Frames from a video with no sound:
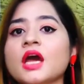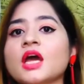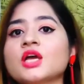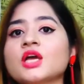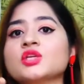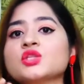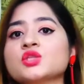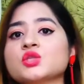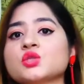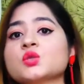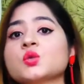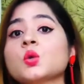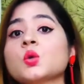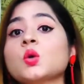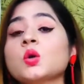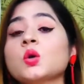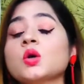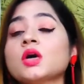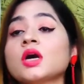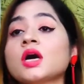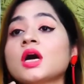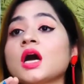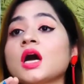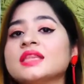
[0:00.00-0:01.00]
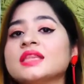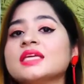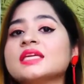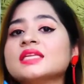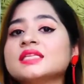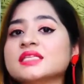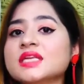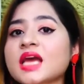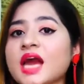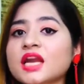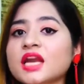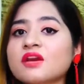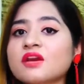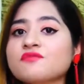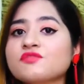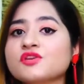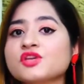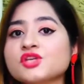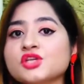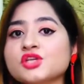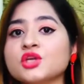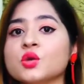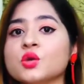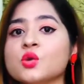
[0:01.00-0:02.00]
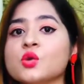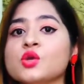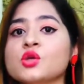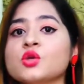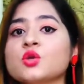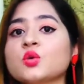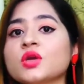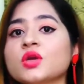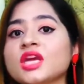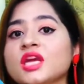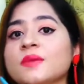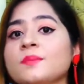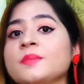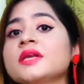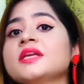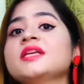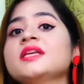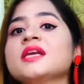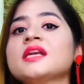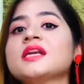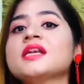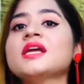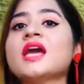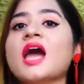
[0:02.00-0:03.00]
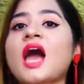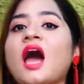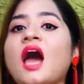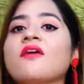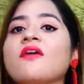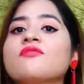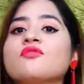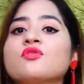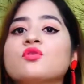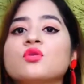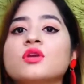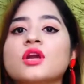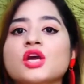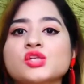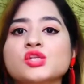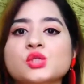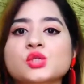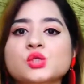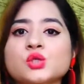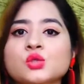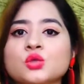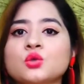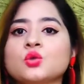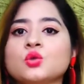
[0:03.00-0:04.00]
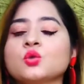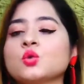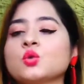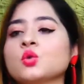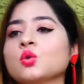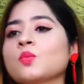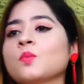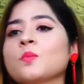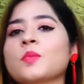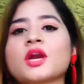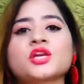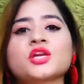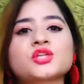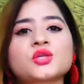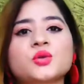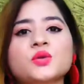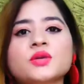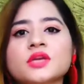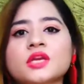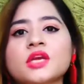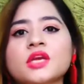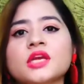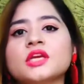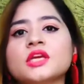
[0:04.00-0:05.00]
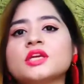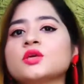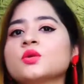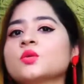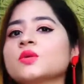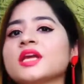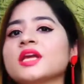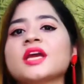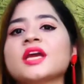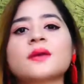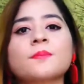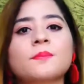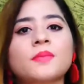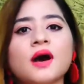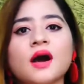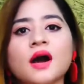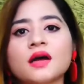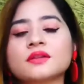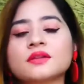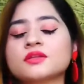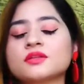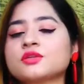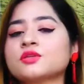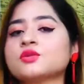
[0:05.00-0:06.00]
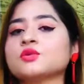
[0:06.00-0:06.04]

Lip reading: So this kind of schedule, you immediately have to rush to brush your teeth, to take bath.